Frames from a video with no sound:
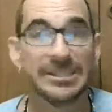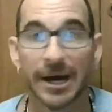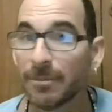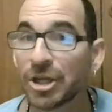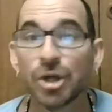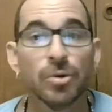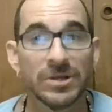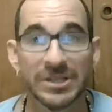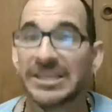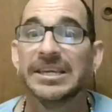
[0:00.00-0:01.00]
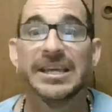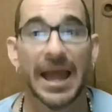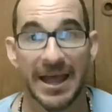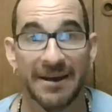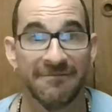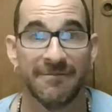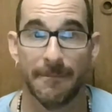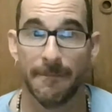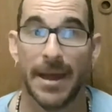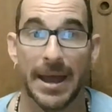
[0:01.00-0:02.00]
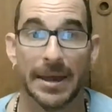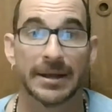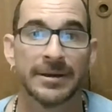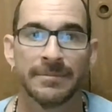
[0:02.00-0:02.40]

WTF bag.